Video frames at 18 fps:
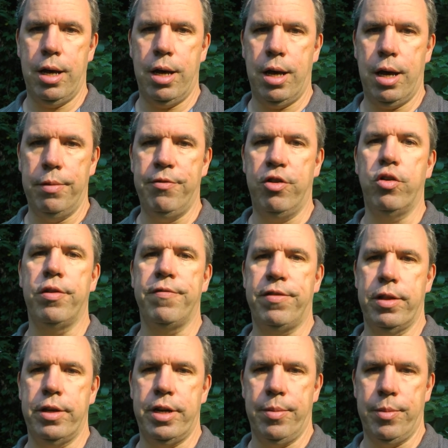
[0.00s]
I'm voting
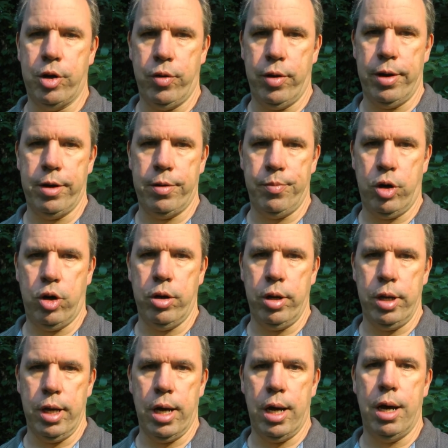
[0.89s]
for the Democratic
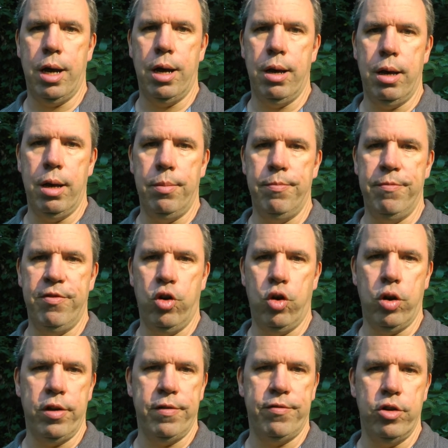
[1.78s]
Party. I'm
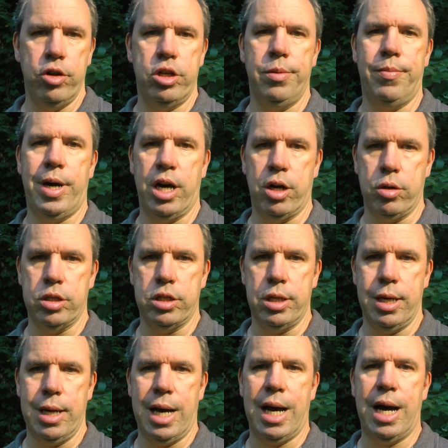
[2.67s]
voting for
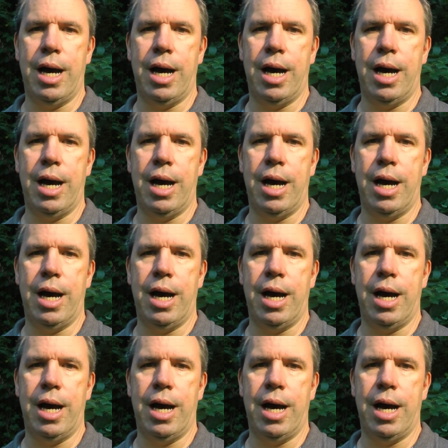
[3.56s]
democracy.